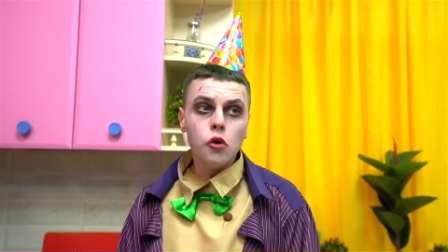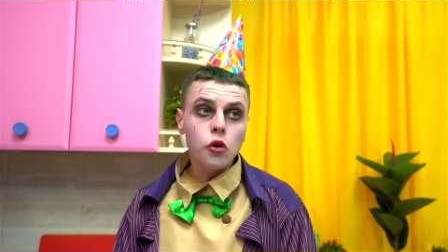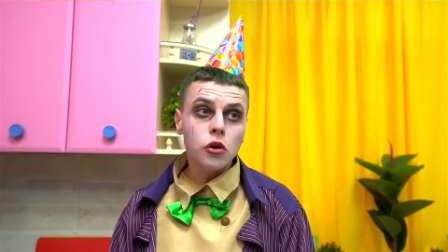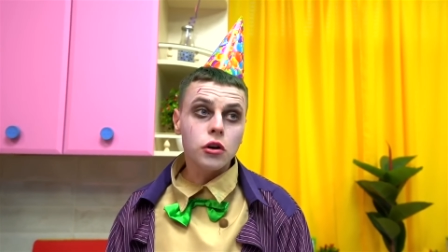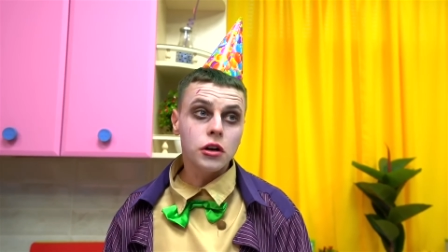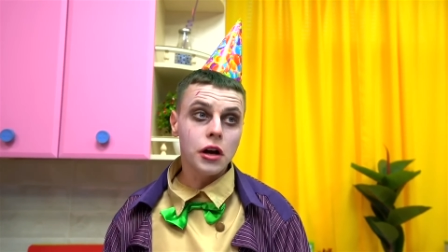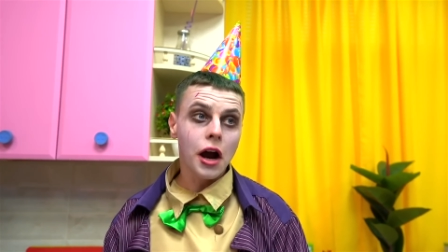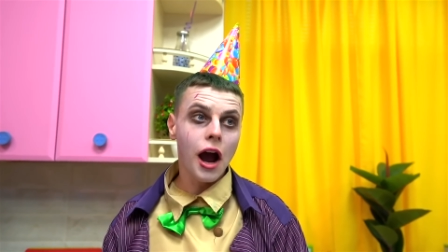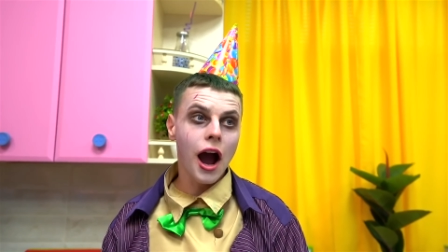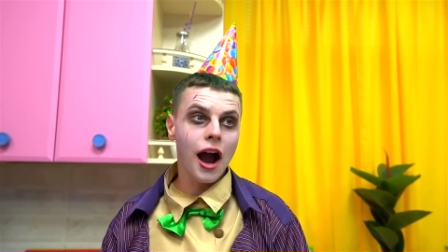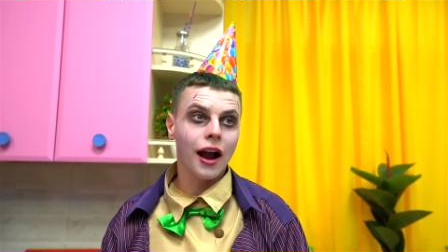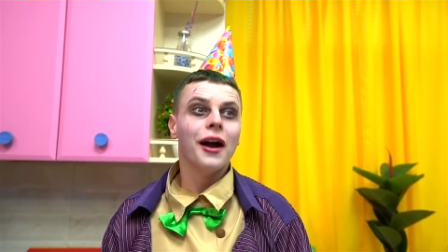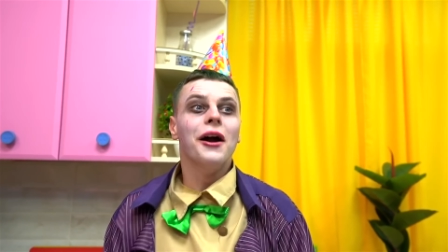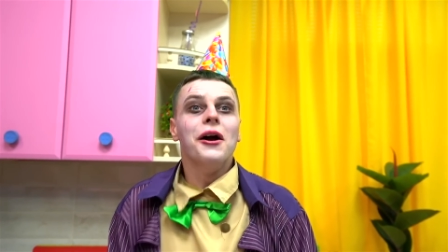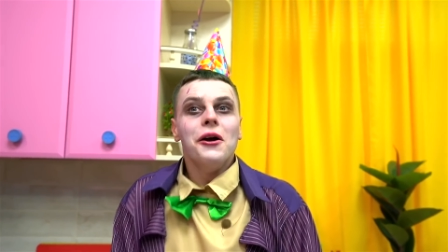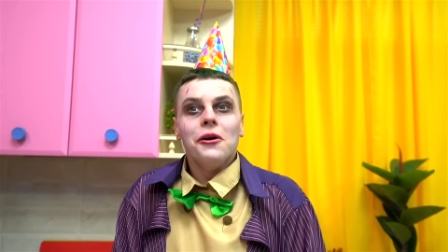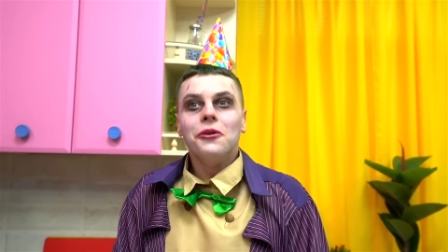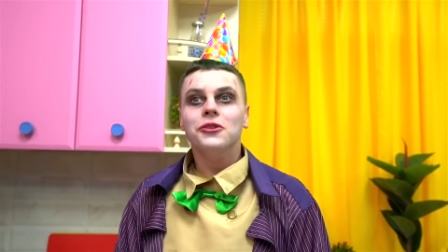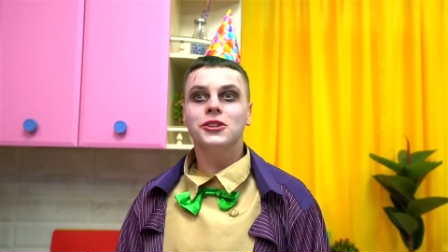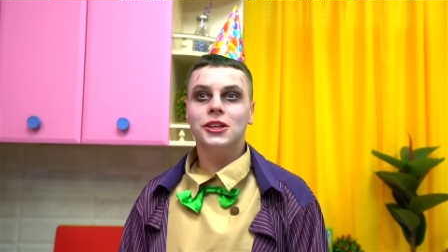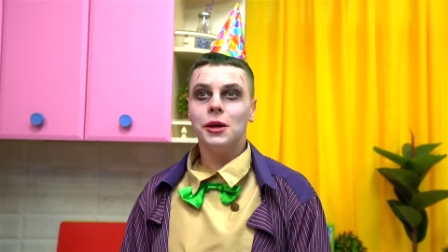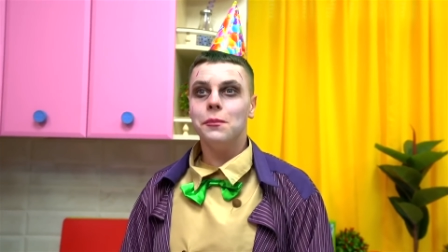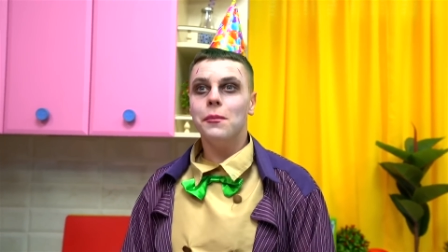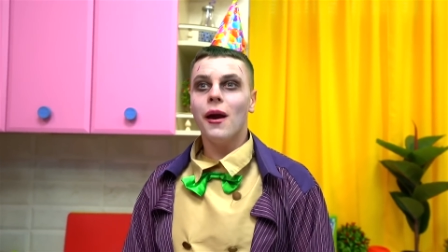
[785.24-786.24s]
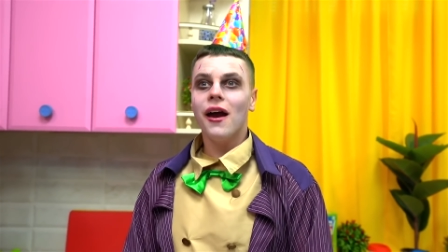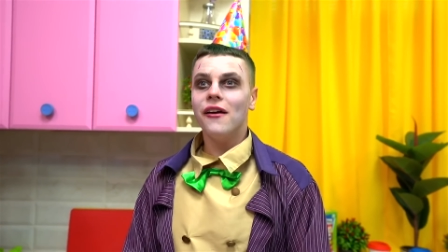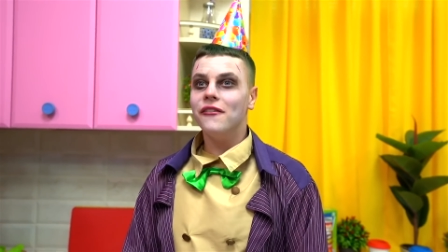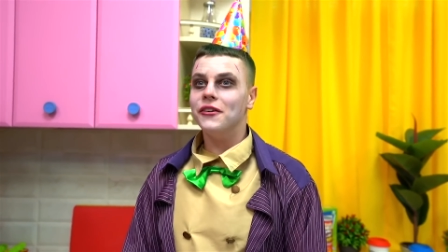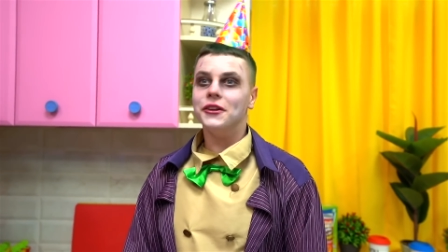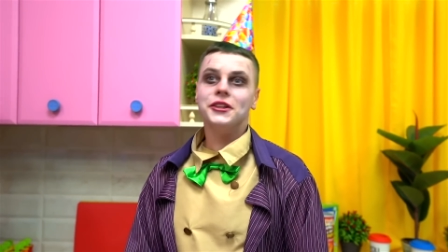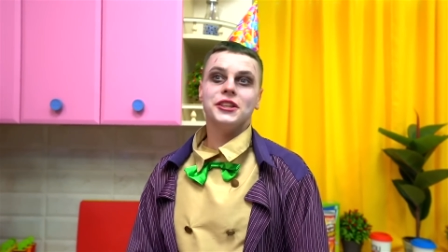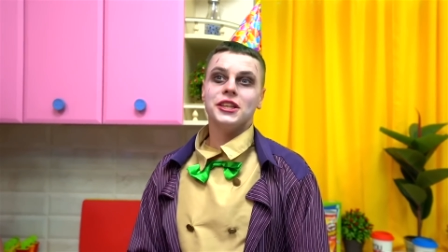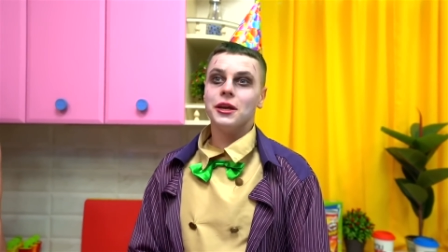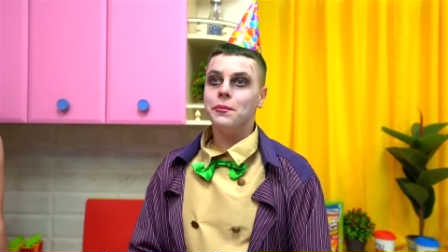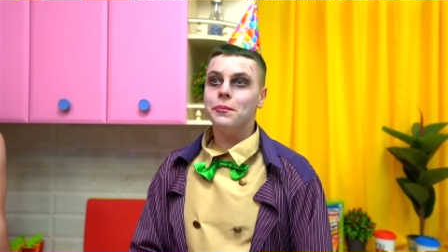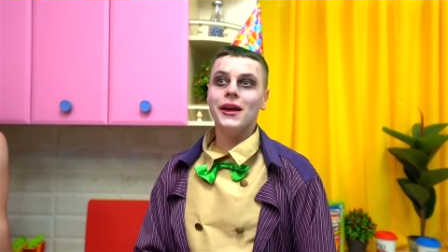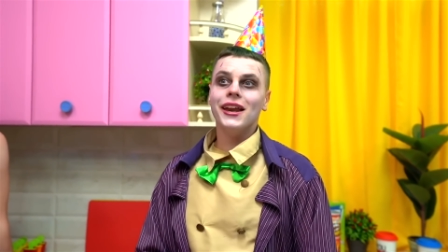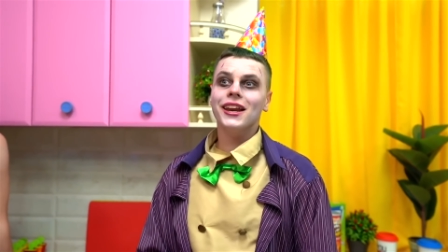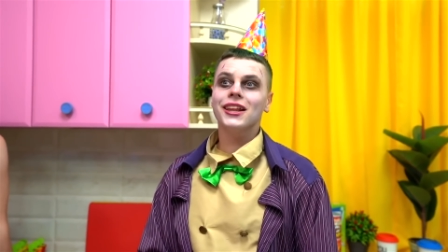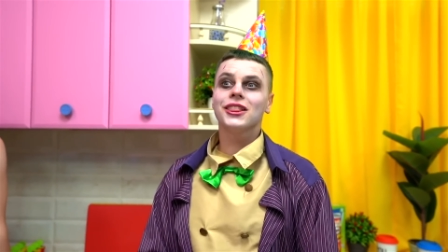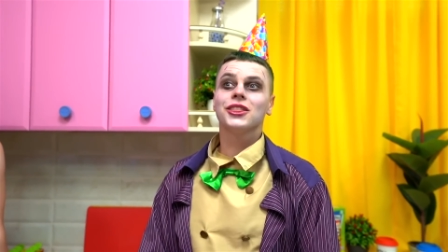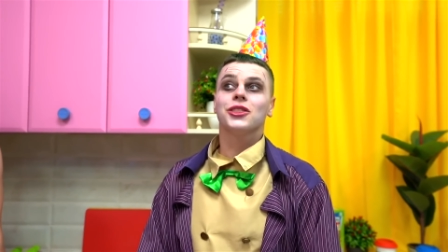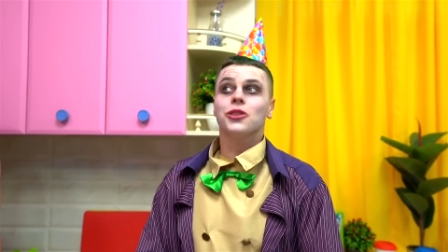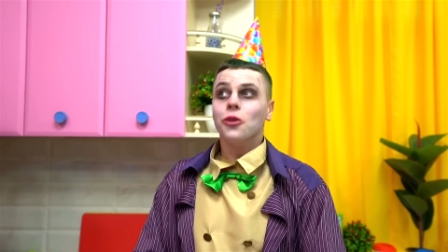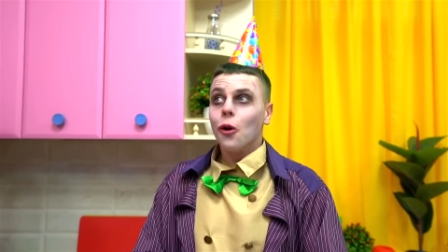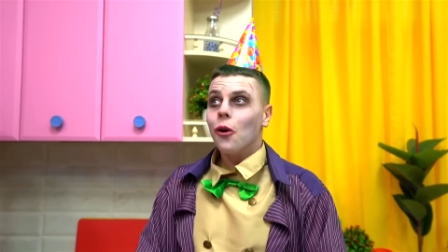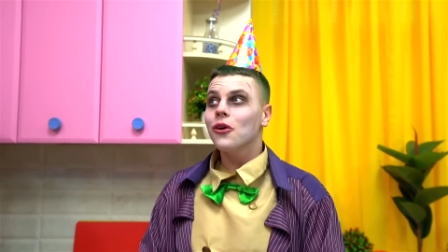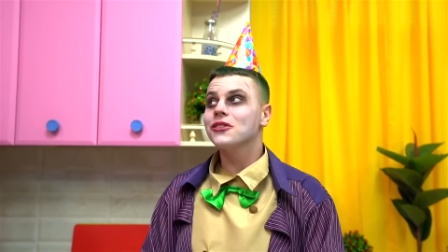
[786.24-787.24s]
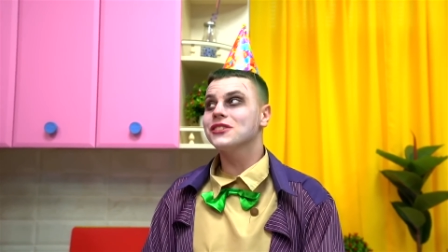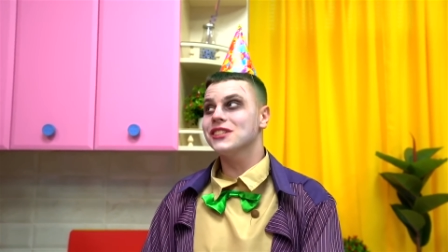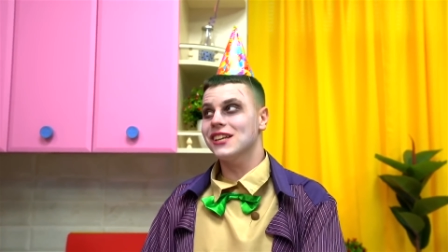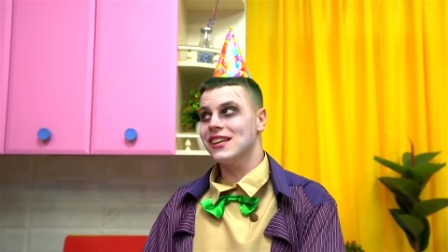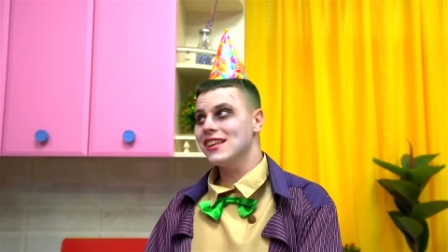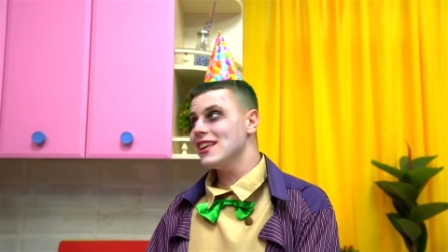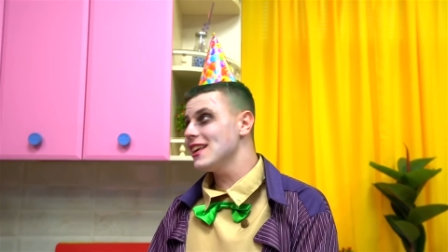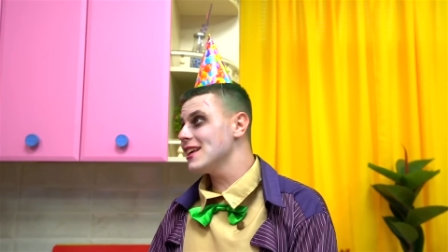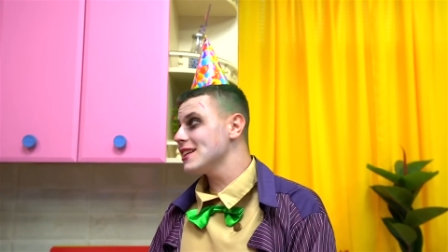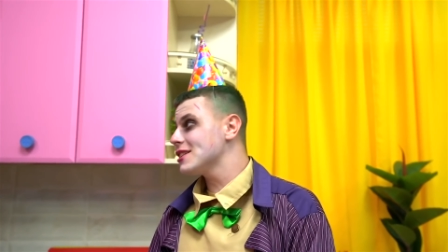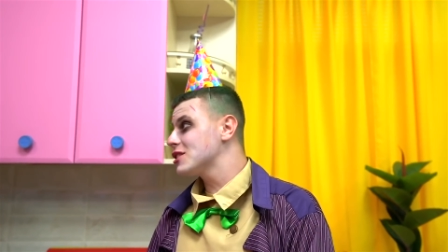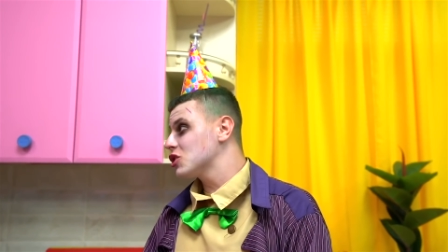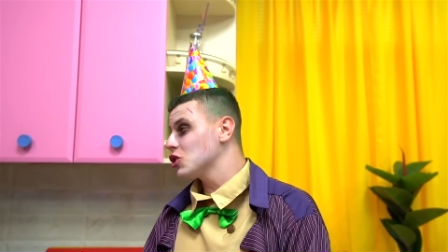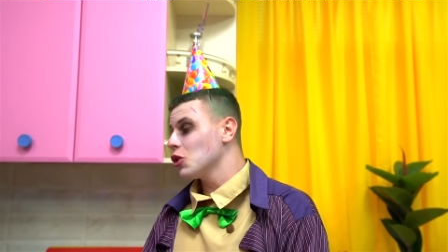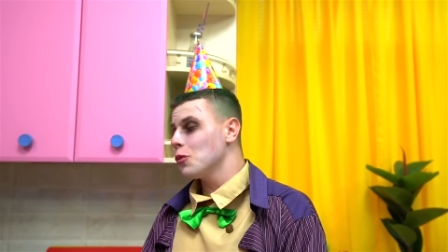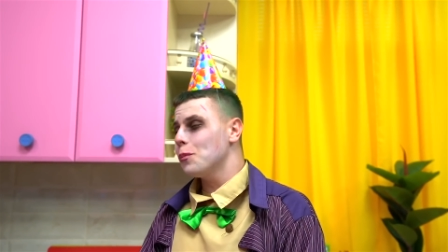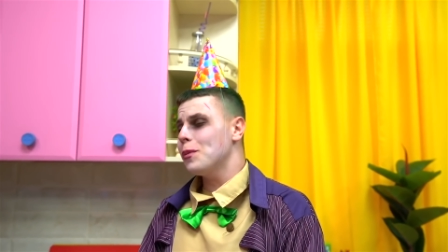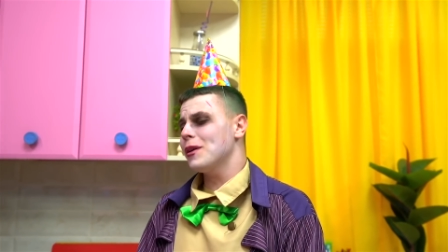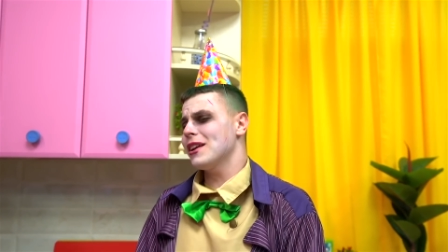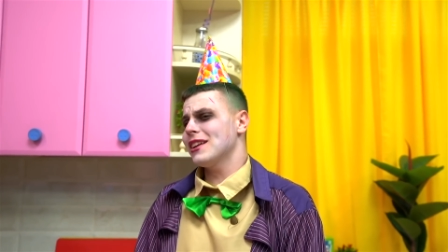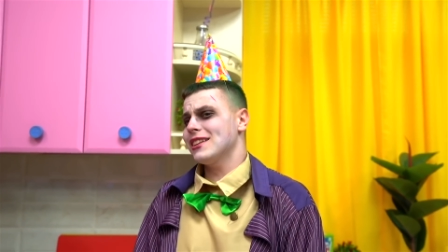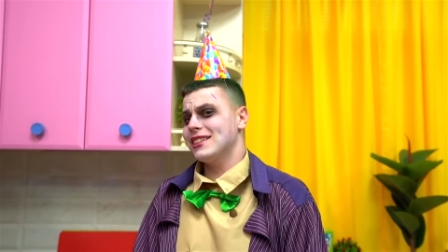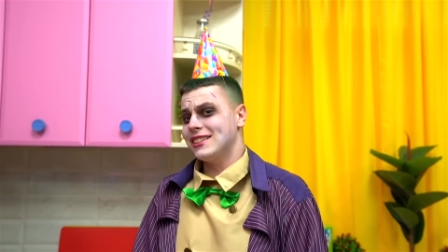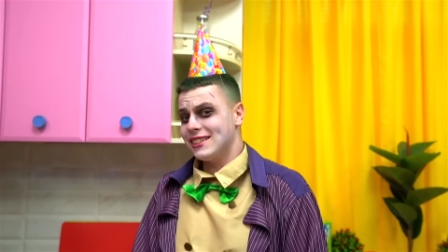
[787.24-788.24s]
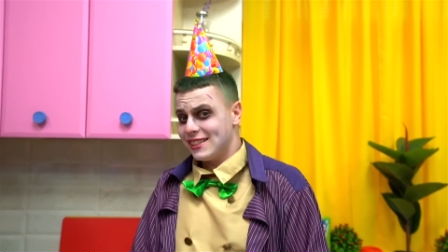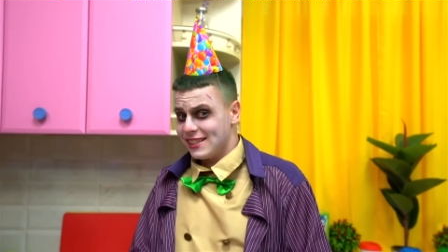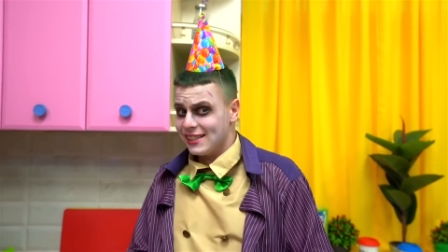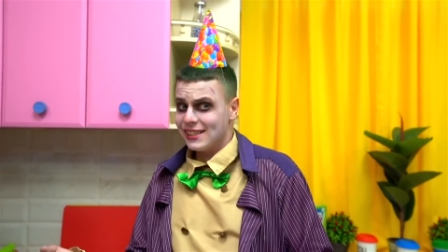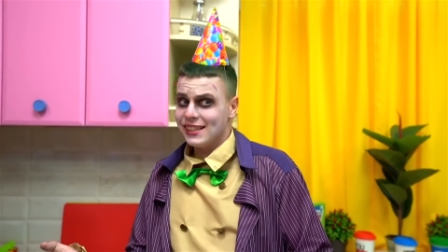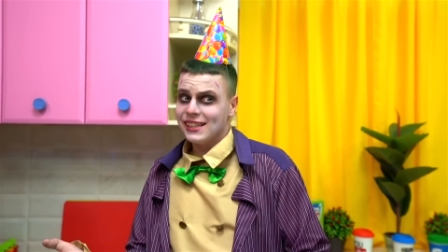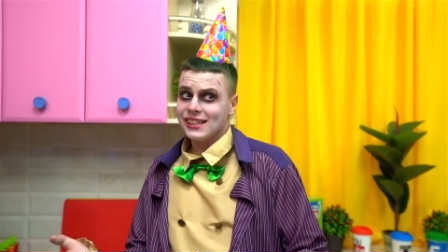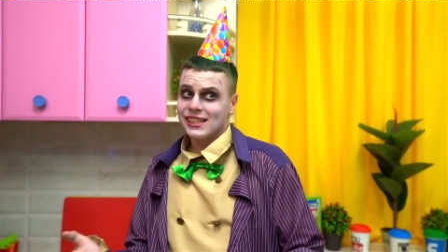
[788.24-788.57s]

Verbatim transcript: Well, why? Obviously, because you have a superpower